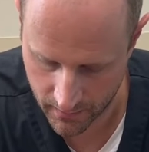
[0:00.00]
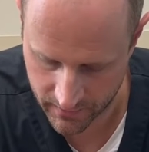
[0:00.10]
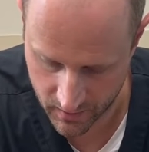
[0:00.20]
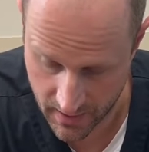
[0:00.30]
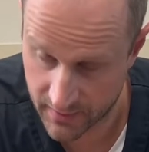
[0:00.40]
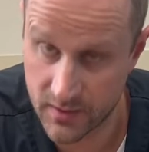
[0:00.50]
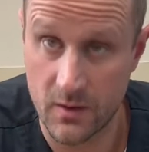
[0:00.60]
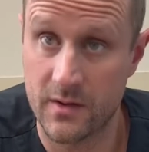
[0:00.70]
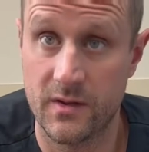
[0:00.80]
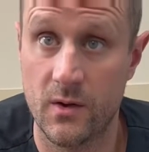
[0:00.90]
So yeah, I think you
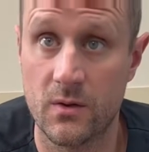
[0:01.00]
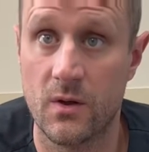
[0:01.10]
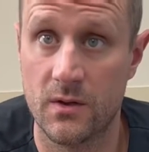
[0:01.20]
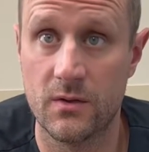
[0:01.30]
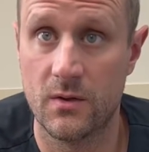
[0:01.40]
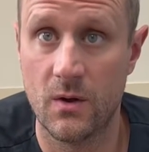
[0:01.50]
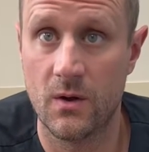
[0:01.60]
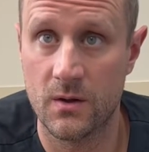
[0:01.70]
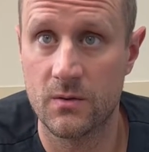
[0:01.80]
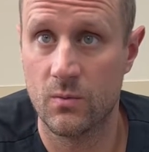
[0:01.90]
guys nailed it
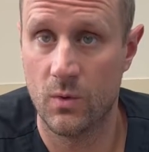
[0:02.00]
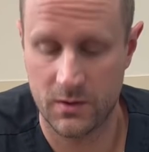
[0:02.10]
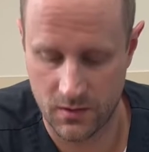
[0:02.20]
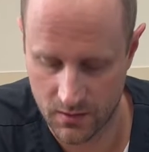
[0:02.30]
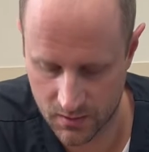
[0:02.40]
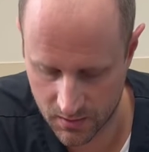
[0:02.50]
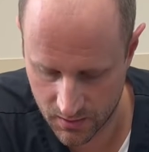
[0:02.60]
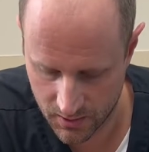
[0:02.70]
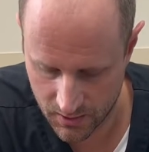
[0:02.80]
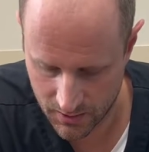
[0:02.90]
on what
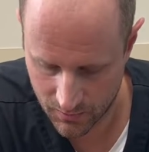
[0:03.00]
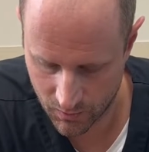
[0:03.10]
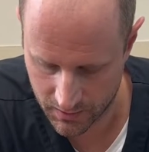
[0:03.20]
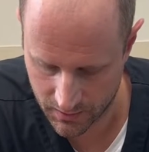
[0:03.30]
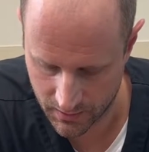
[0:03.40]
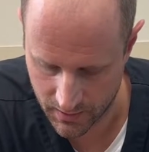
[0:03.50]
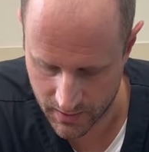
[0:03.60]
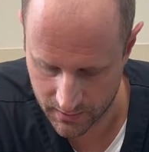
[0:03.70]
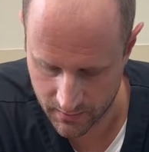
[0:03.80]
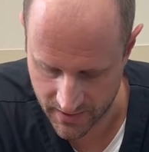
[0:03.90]

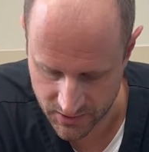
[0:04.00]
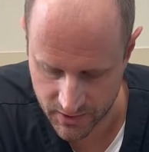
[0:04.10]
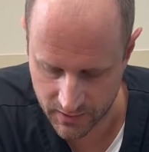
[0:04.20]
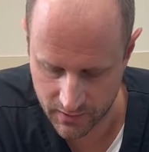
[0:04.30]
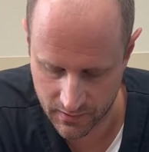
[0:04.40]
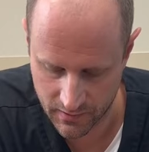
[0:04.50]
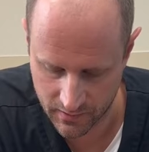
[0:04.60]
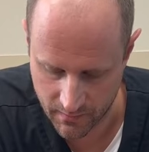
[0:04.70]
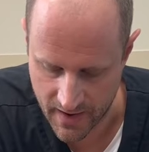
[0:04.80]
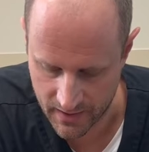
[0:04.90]
the dimensions and the
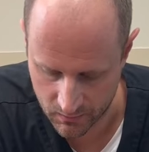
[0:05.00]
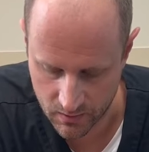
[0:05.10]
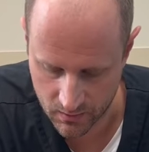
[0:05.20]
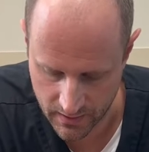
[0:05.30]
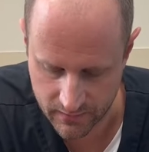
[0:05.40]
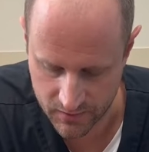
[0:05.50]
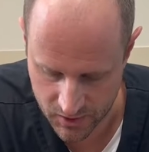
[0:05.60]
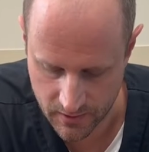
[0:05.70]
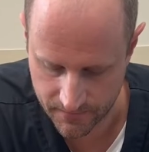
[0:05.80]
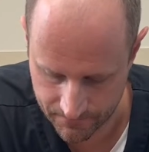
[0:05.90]
schematic would look like for
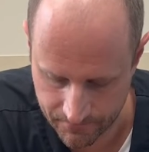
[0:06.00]
sure.